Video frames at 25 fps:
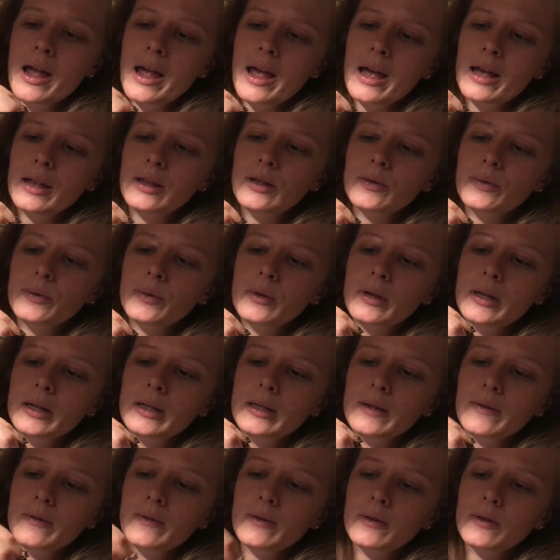it's really
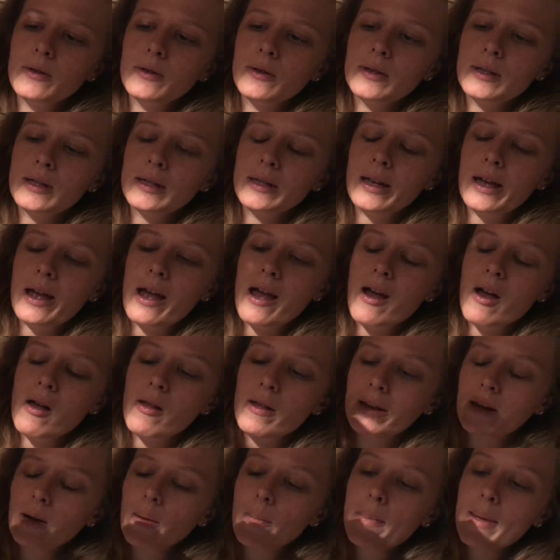difficult to get
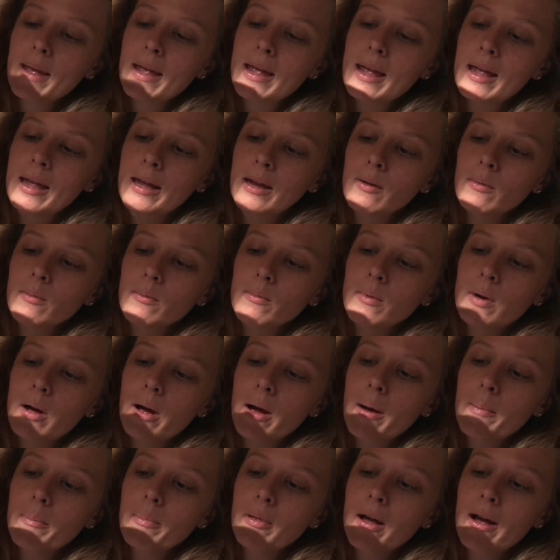like a big
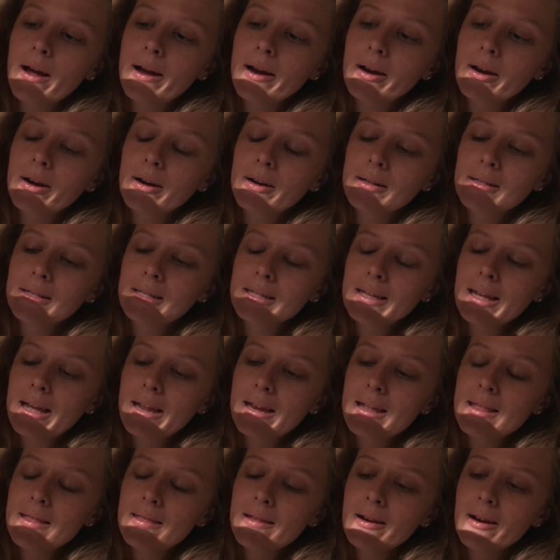plier to get
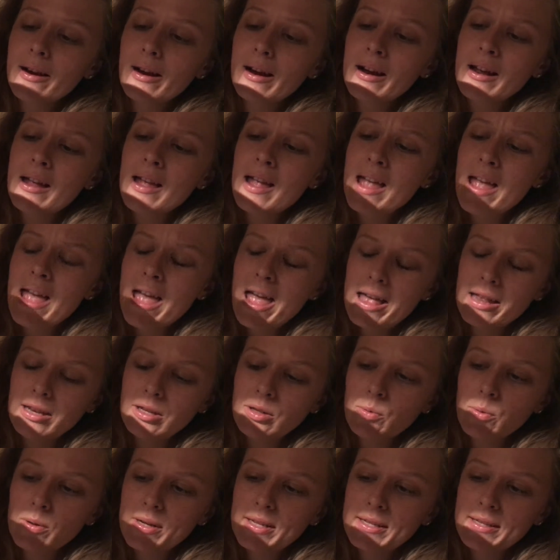in there and
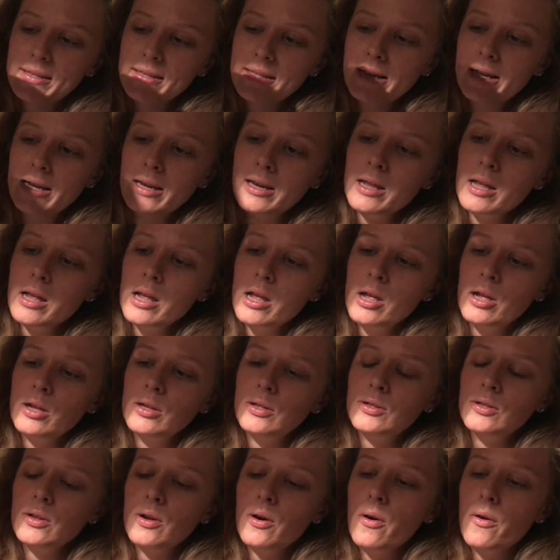twist it.
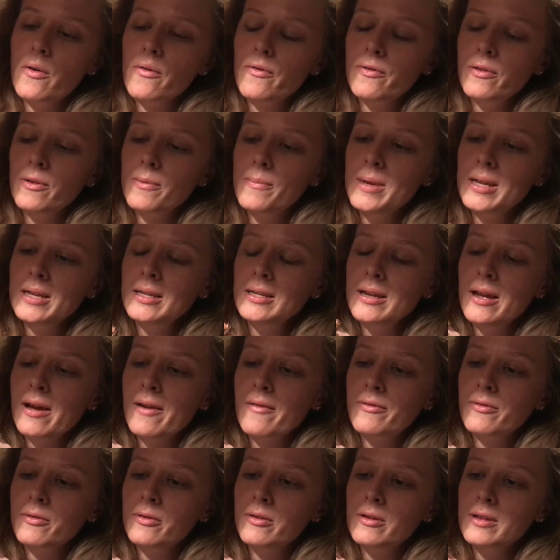So for me to
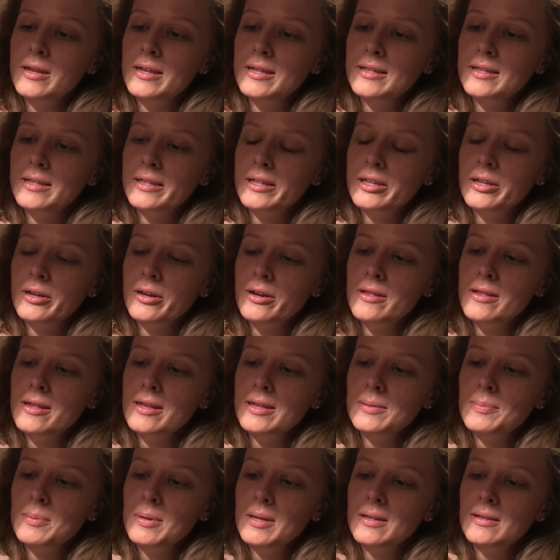have really secured
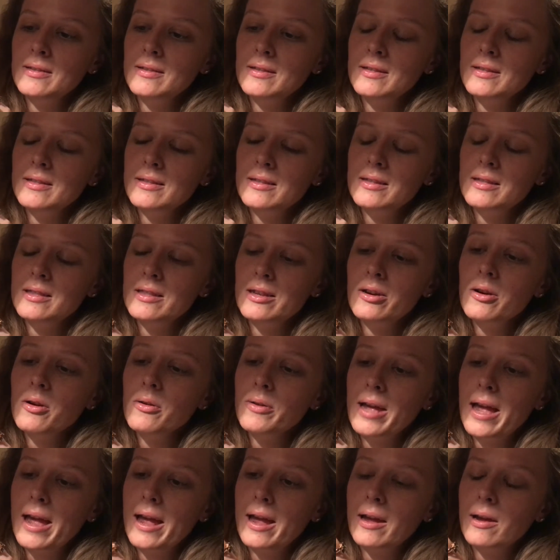these pieces, they're
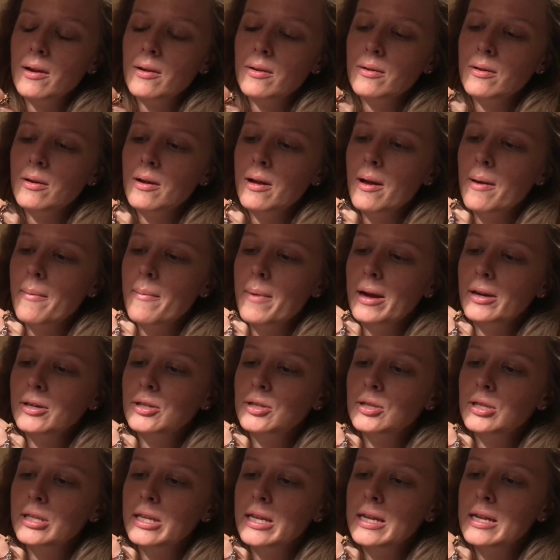okay,
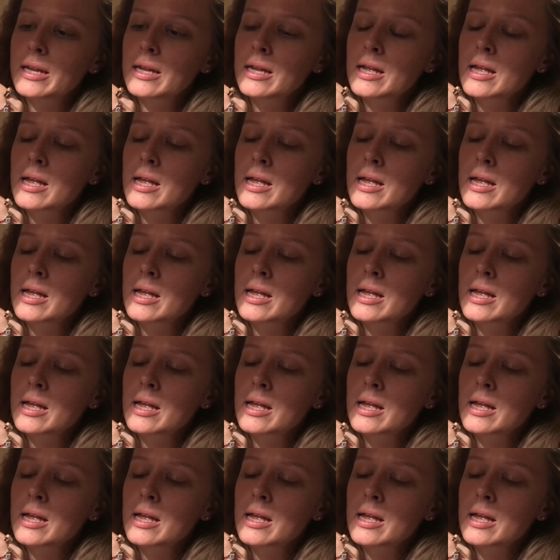actually.